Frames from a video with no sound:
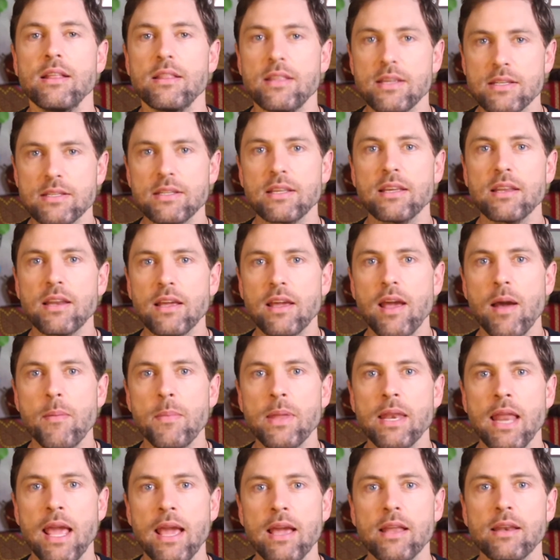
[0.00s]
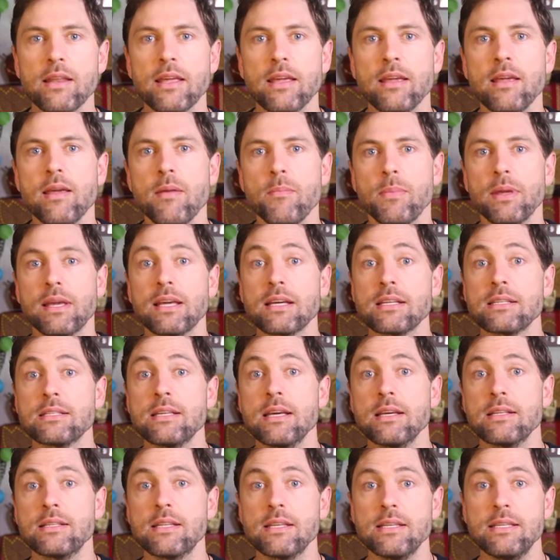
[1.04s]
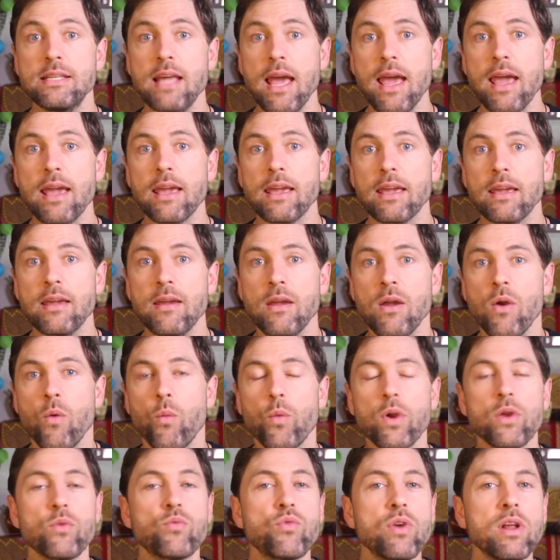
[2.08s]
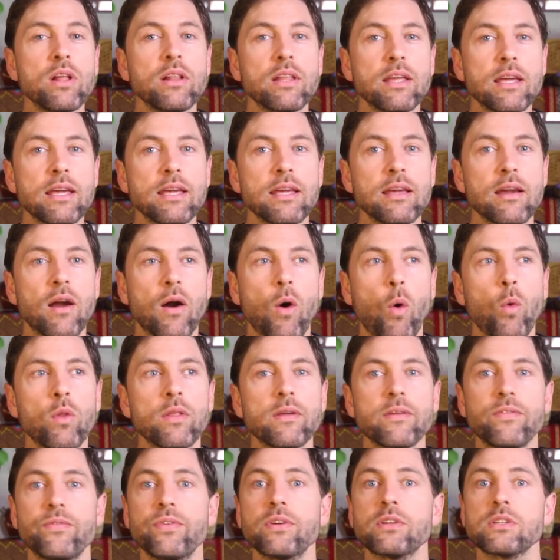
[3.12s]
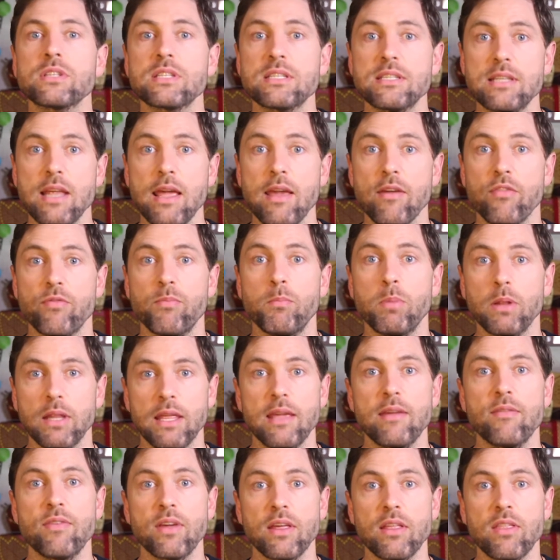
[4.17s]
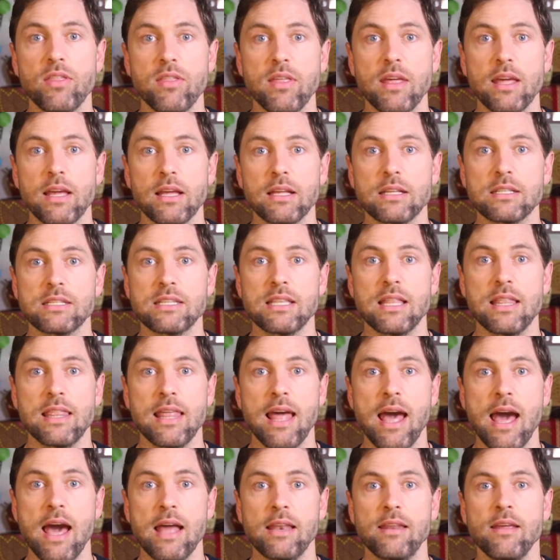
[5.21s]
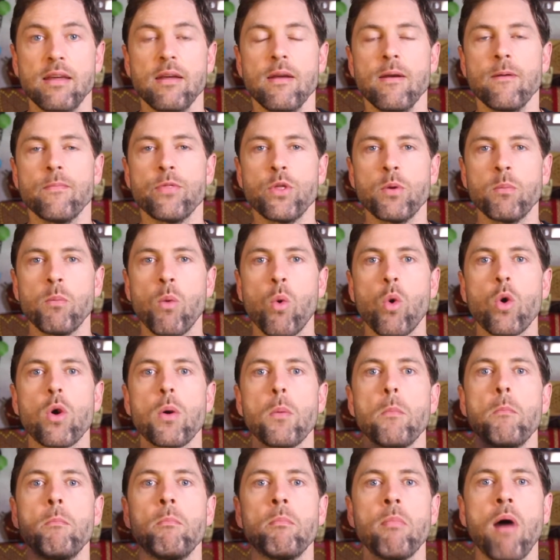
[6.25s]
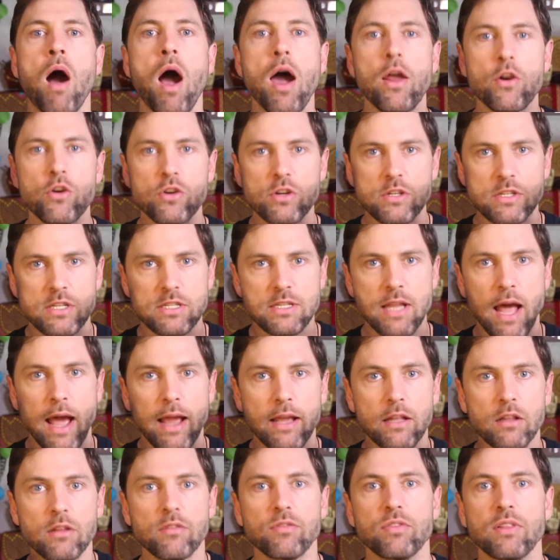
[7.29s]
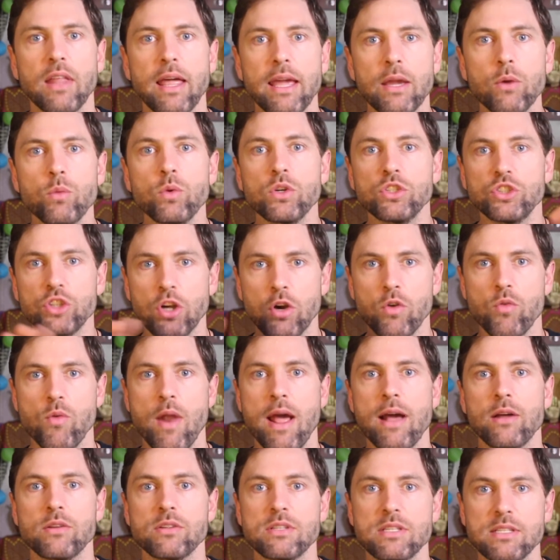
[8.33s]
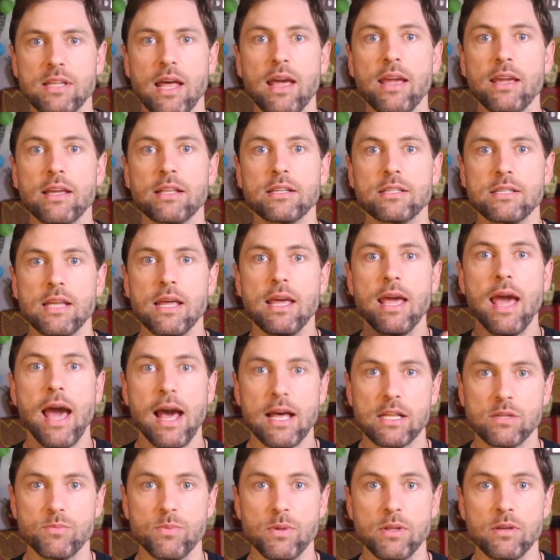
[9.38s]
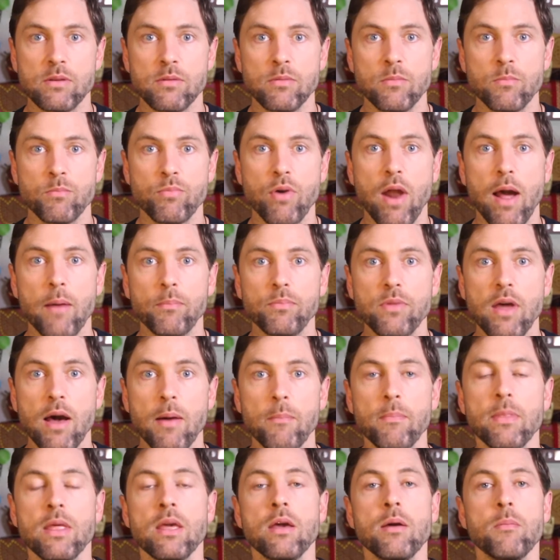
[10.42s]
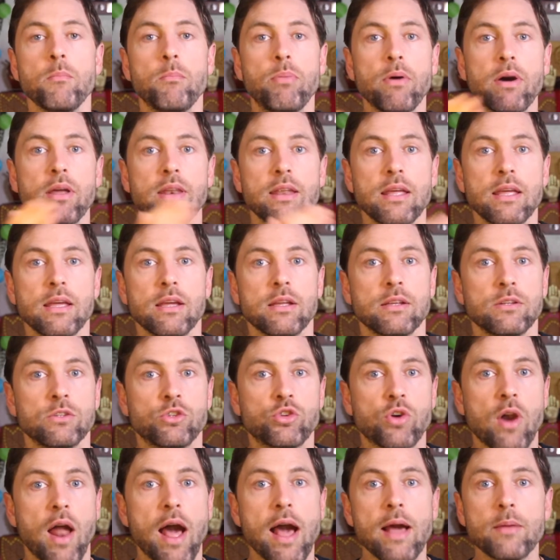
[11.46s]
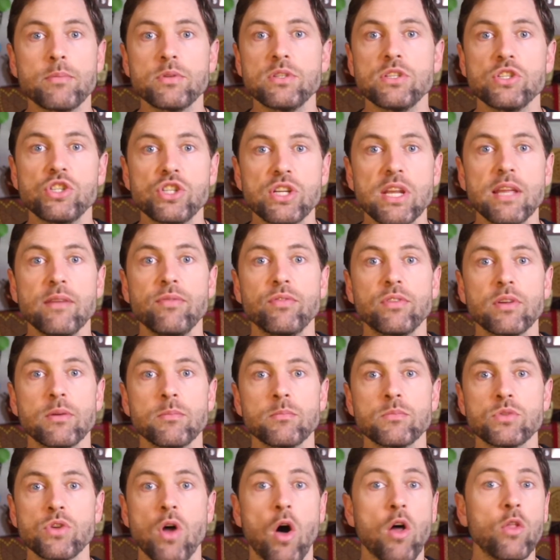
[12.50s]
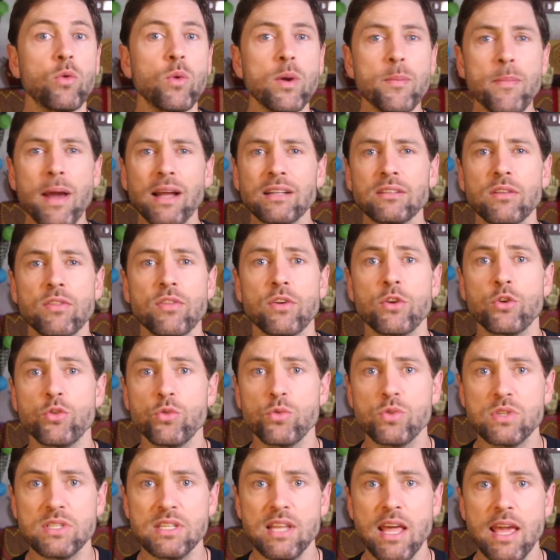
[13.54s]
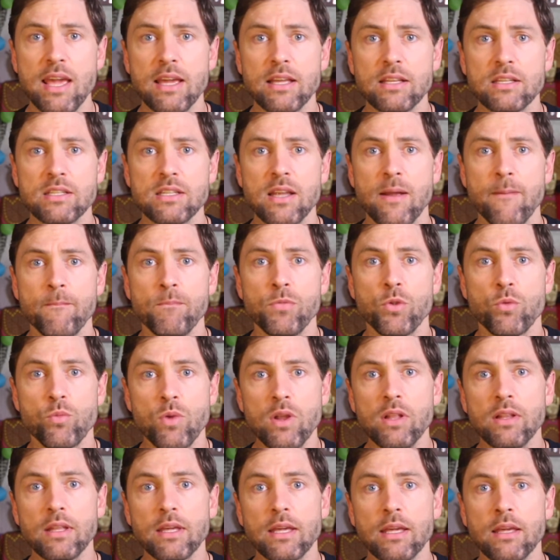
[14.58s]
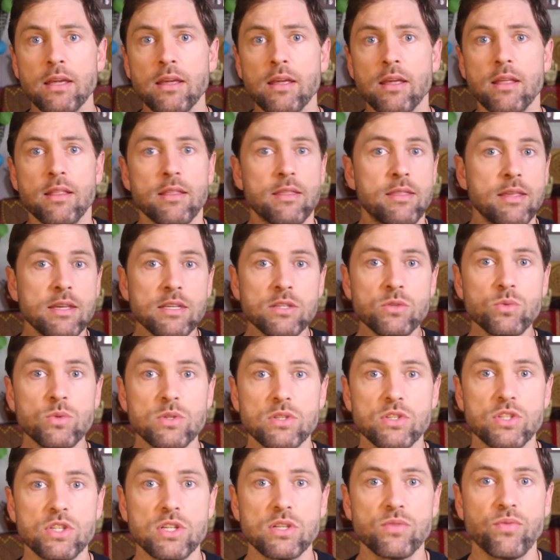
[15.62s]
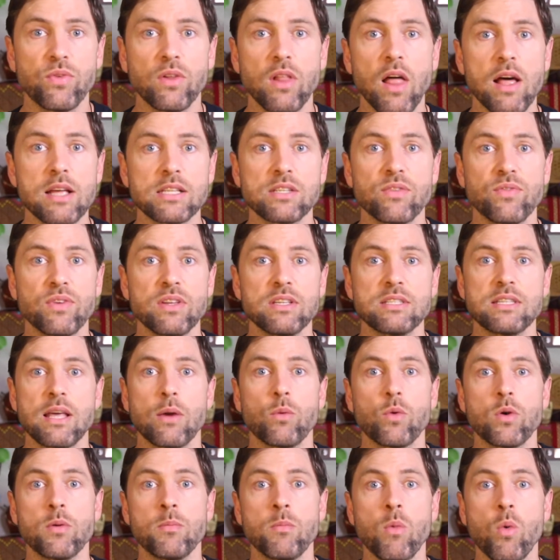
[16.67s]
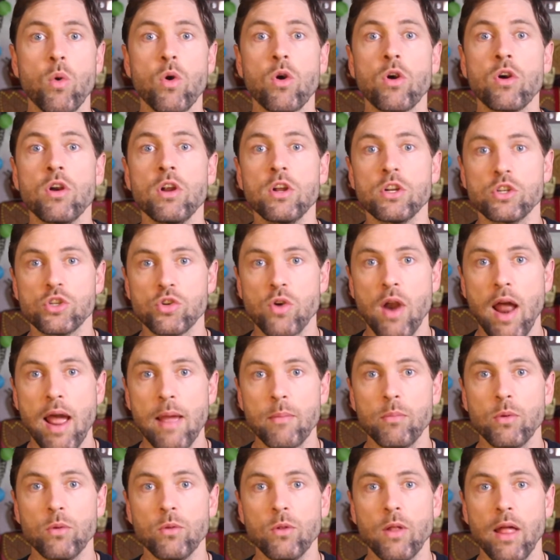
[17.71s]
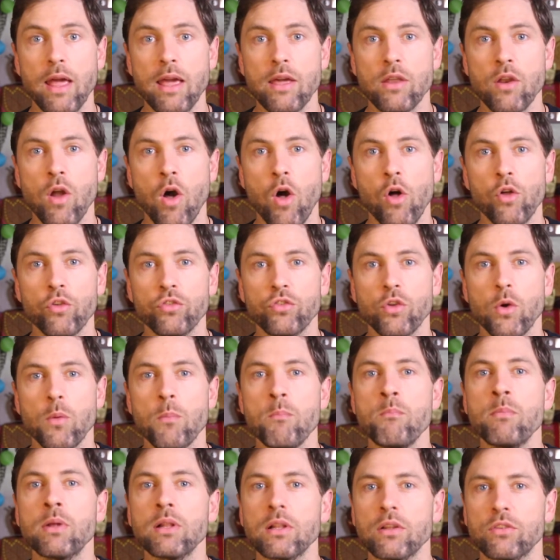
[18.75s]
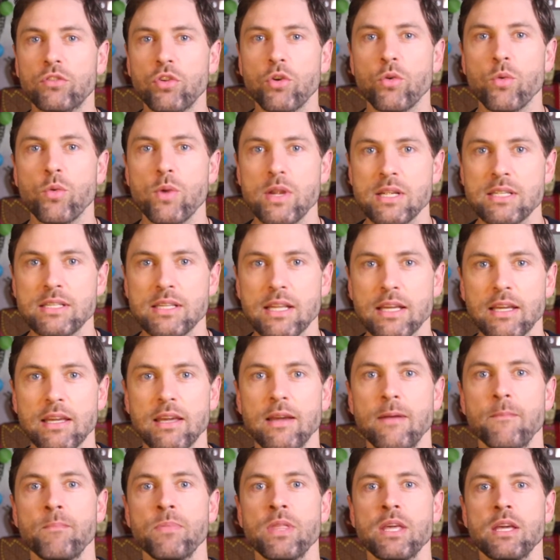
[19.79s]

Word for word: This is going to come in handy because today we really only feel safe believing things that the more modern style of language around science has been propped up. But tribes and chiefdoms, all the way back to the Crusades, really, this was just philosophies that were more tribal and also militaristic.